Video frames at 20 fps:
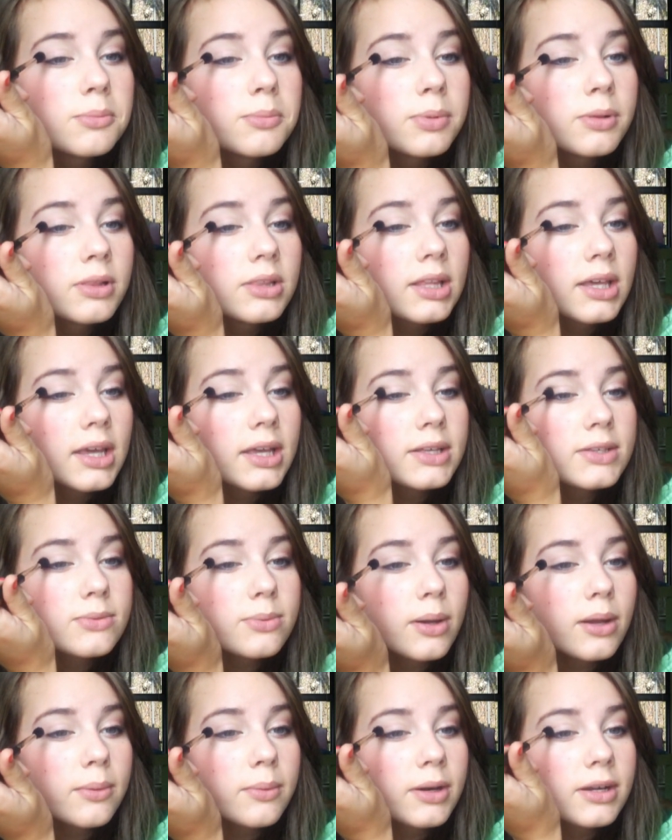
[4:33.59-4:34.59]

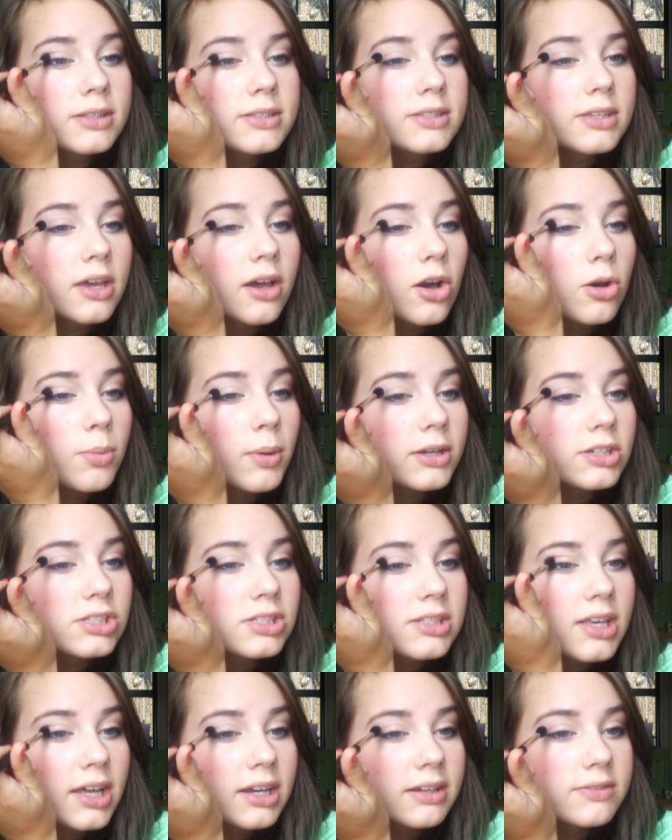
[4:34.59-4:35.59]
place where I want it to go by
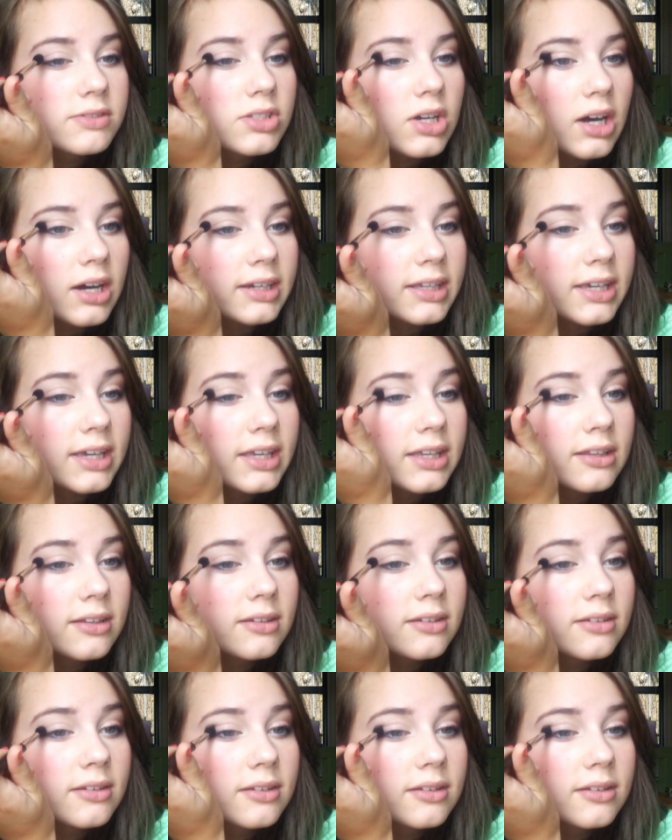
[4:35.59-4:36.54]
just kind of dotting it,